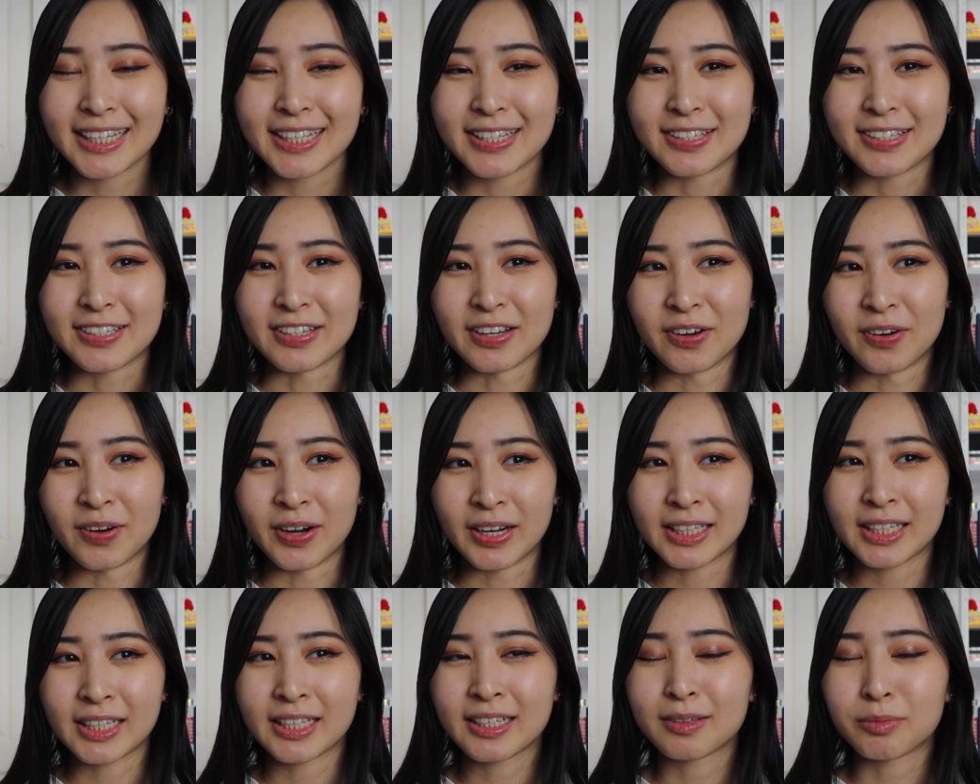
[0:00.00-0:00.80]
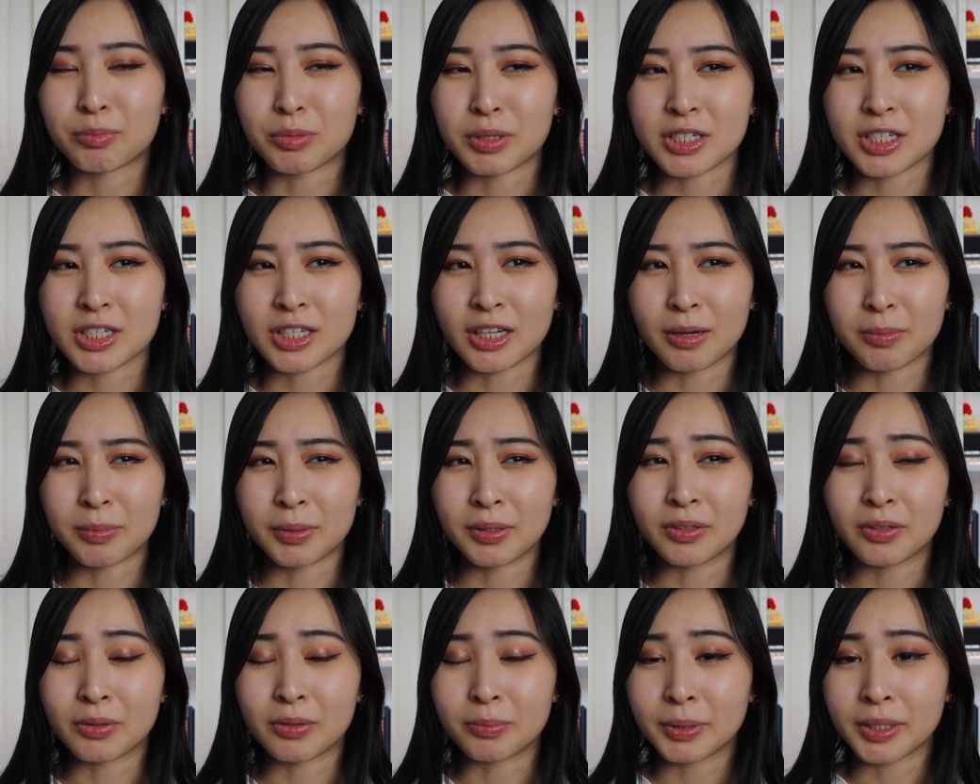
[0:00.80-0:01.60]
So I think brushing up a
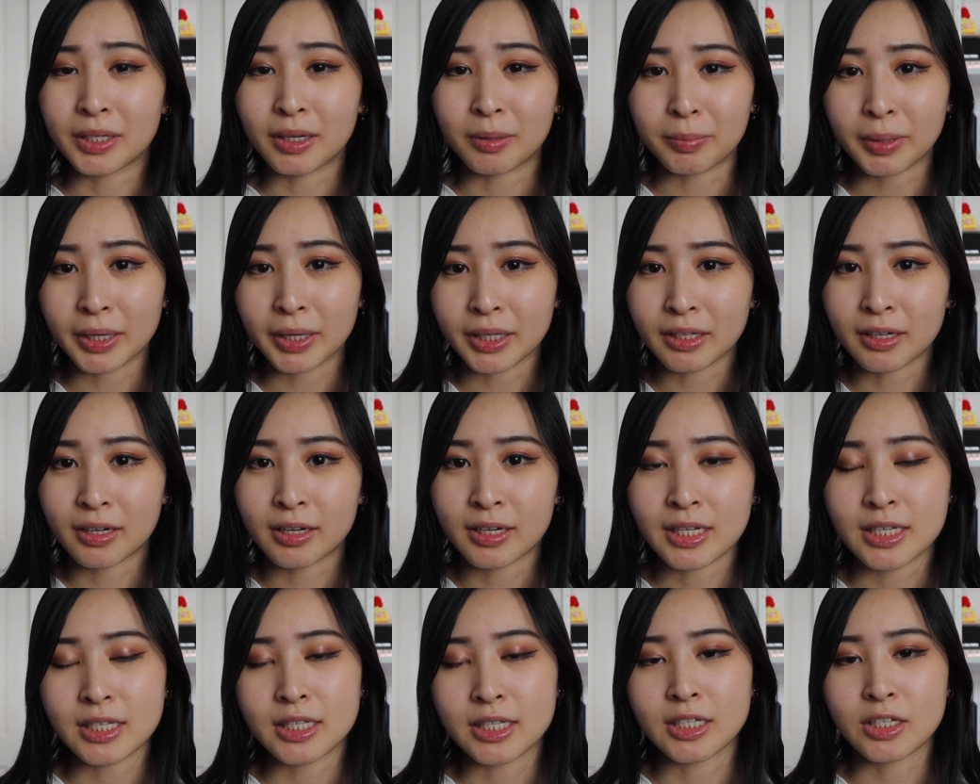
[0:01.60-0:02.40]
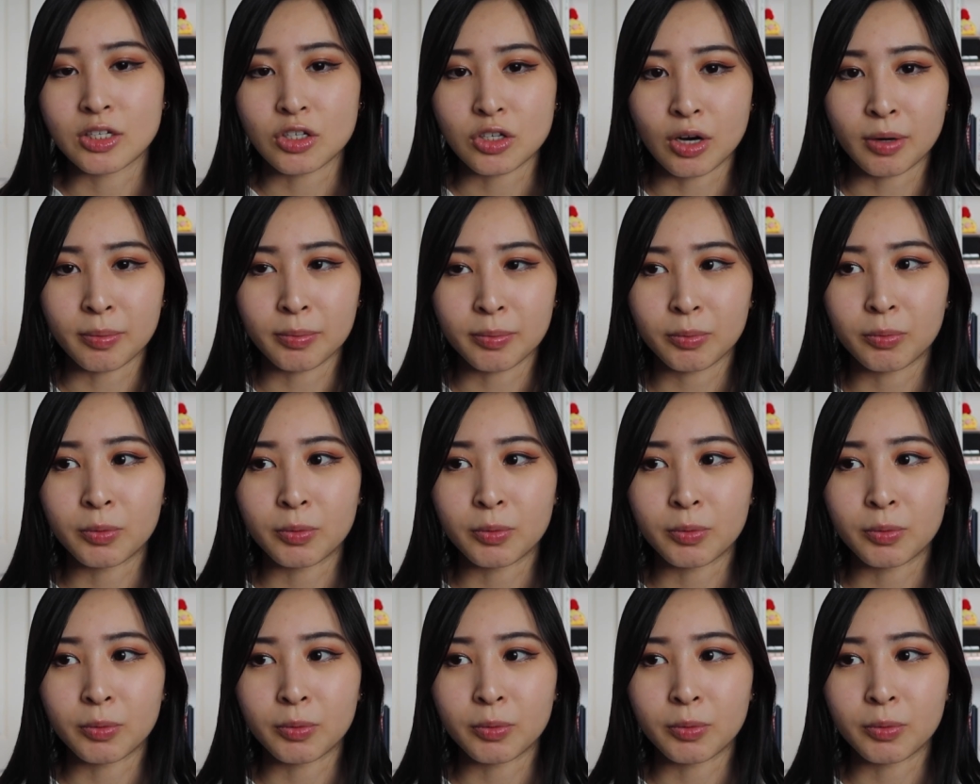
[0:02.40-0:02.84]
little bit on Python and C Sharp,